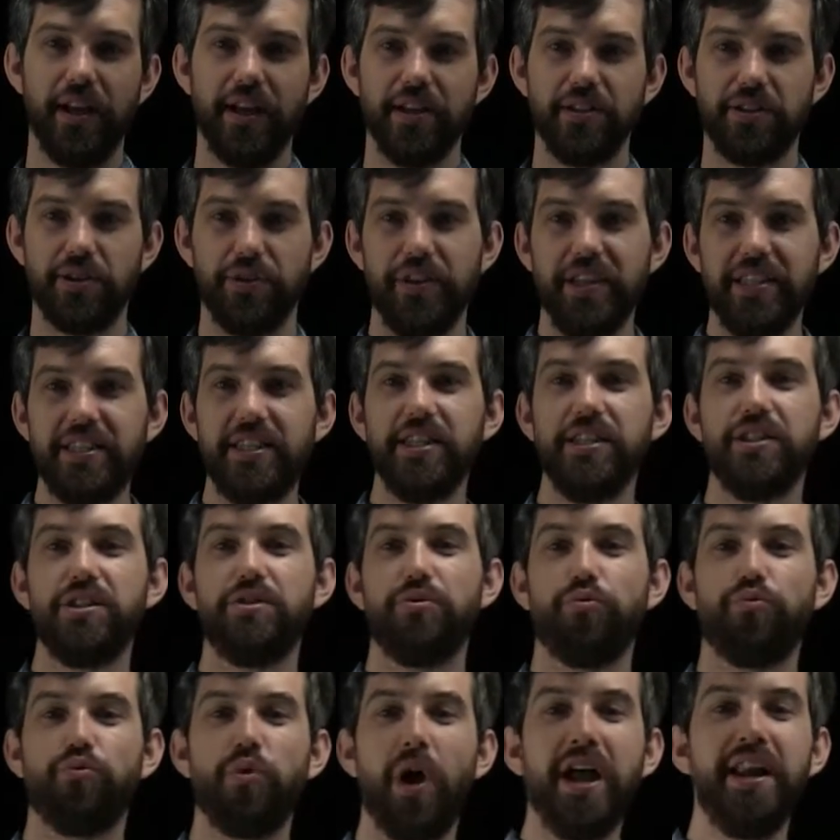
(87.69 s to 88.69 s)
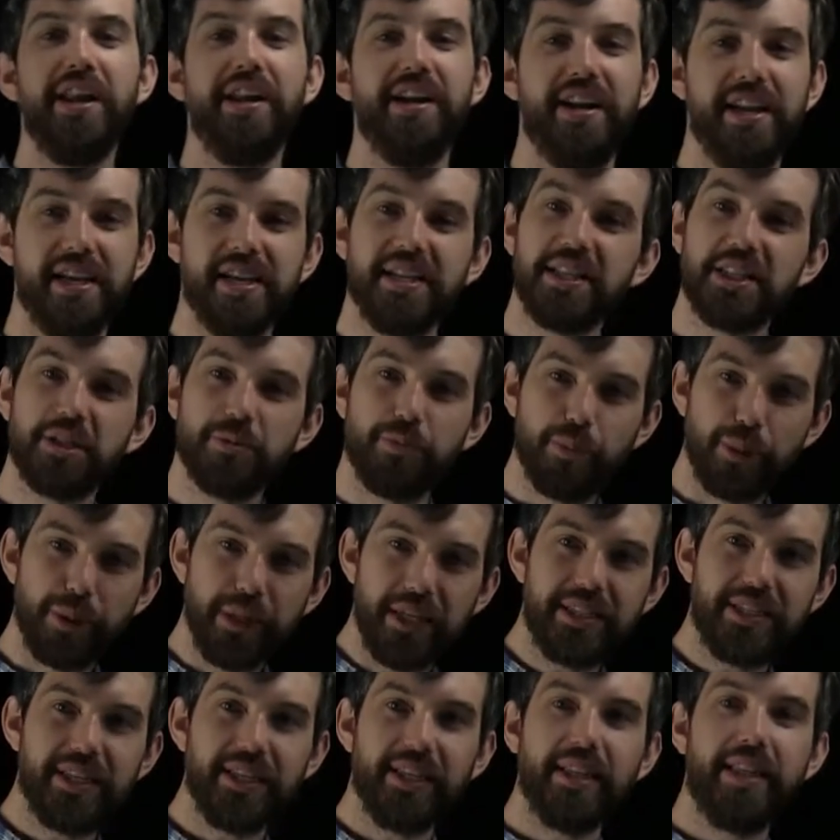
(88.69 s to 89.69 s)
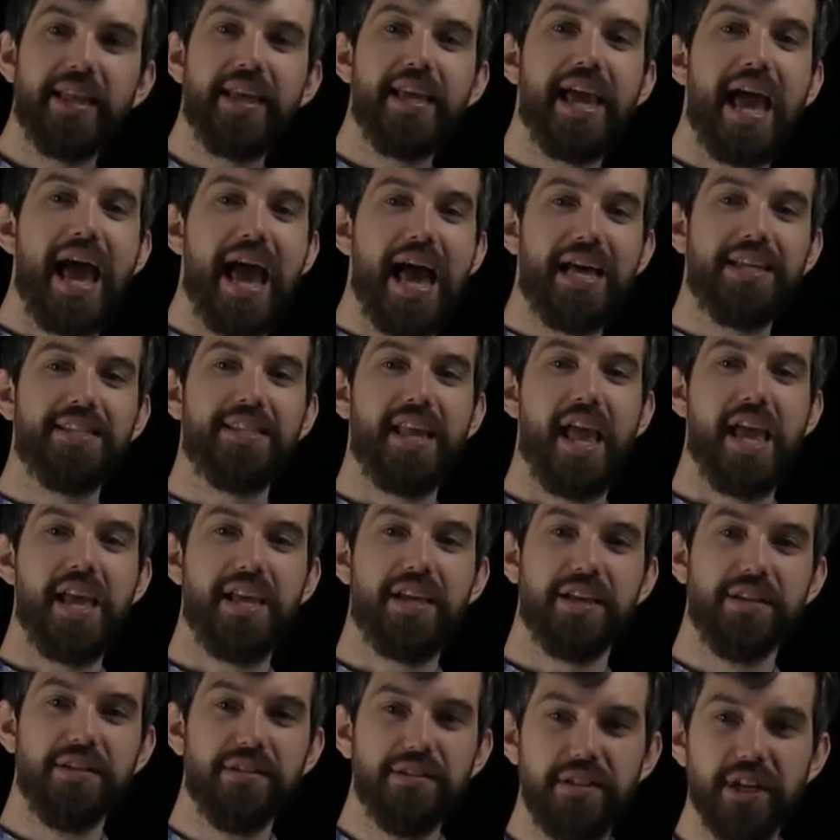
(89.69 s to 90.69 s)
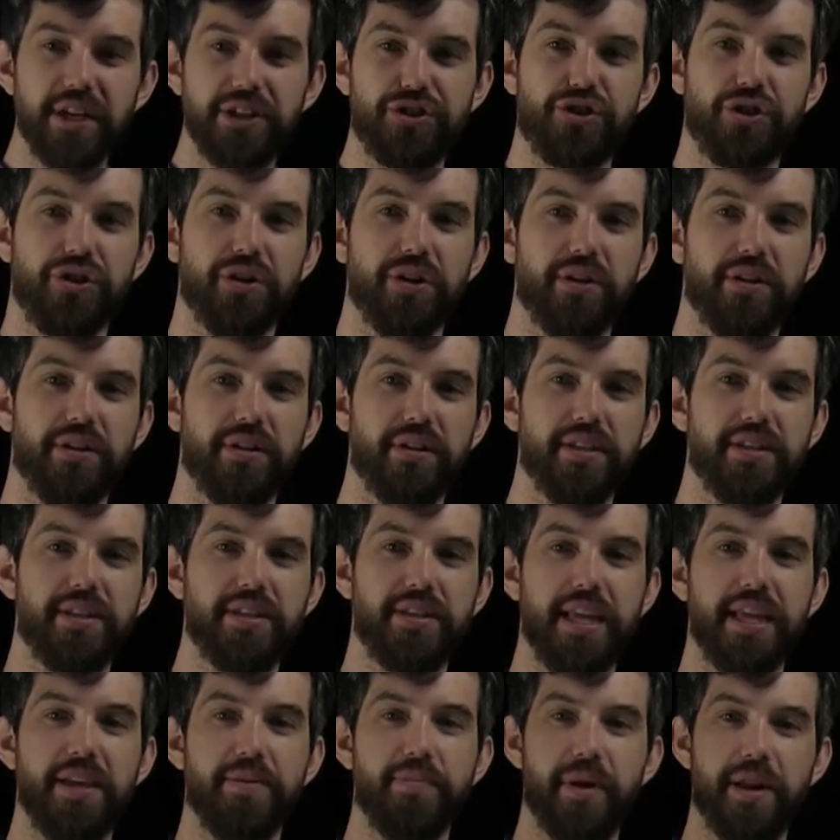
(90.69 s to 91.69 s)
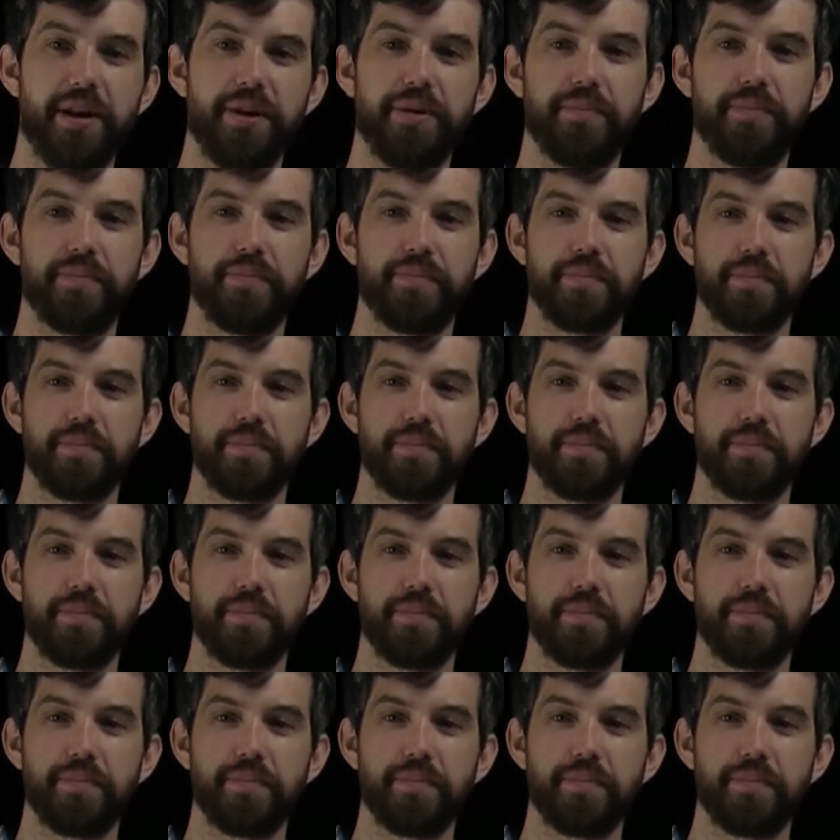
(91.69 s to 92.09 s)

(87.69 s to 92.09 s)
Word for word: So this is writing it explicitly as a conditional statement.